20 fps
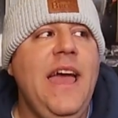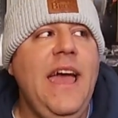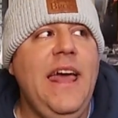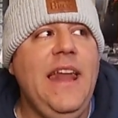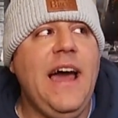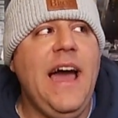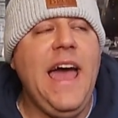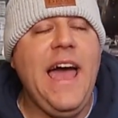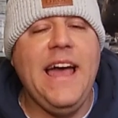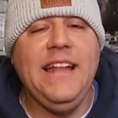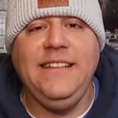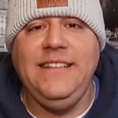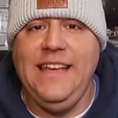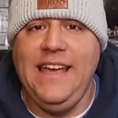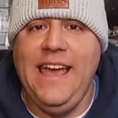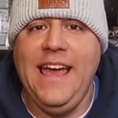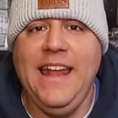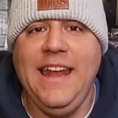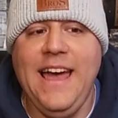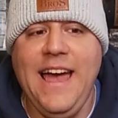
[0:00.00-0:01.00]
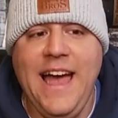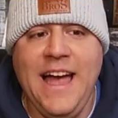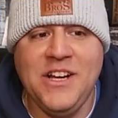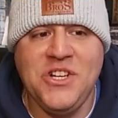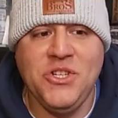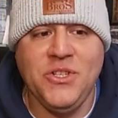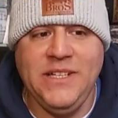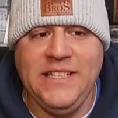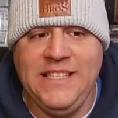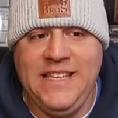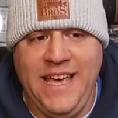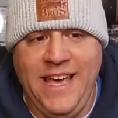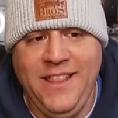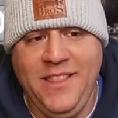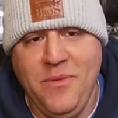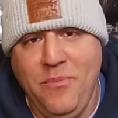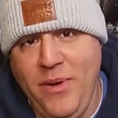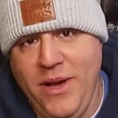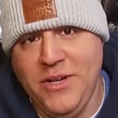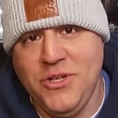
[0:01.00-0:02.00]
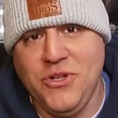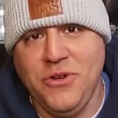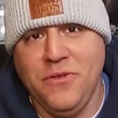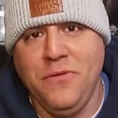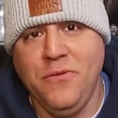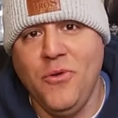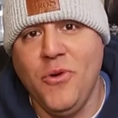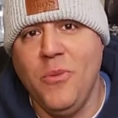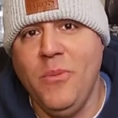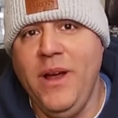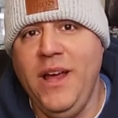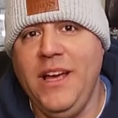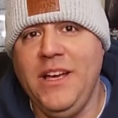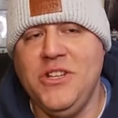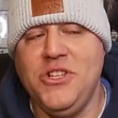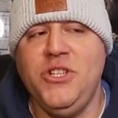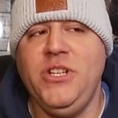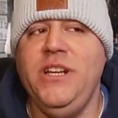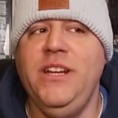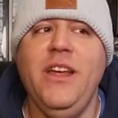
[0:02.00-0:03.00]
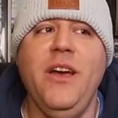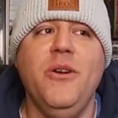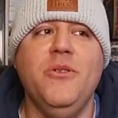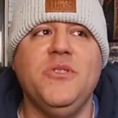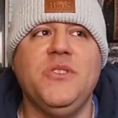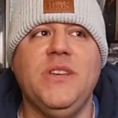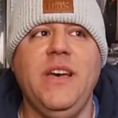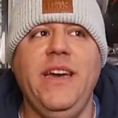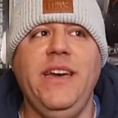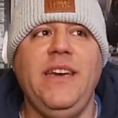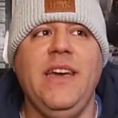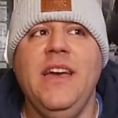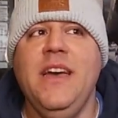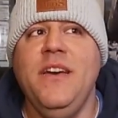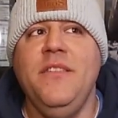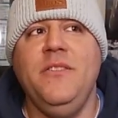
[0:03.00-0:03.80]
And I had Deanna actually take the picture for me because she knows like